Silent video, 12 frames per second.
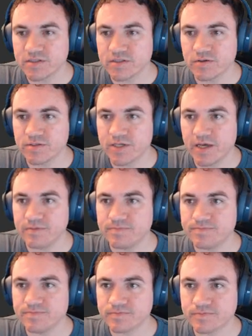So sad.
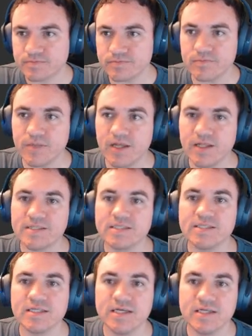Let's
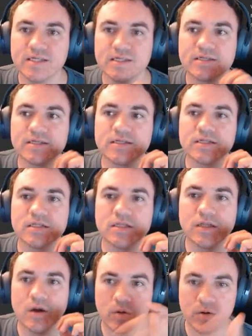delete
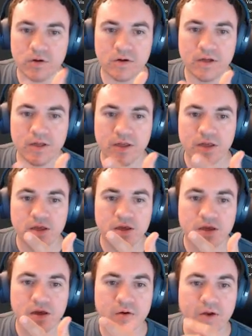lower.
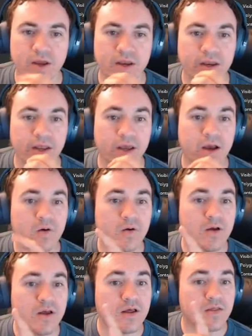Okay, now
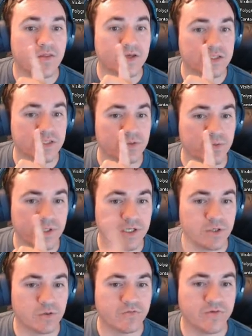this is a really
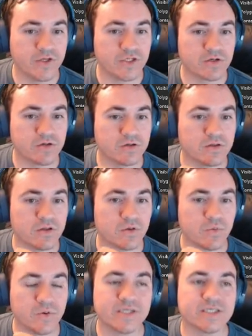cool feature,
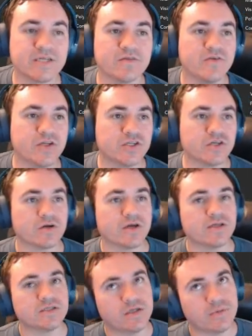recent feature
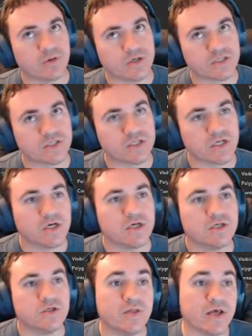in Zbrush
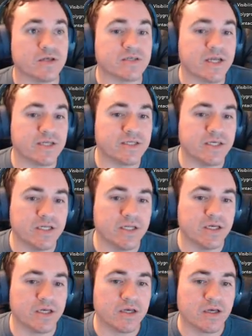2018.
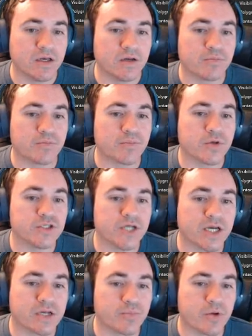
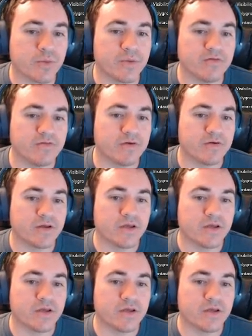Project primitive.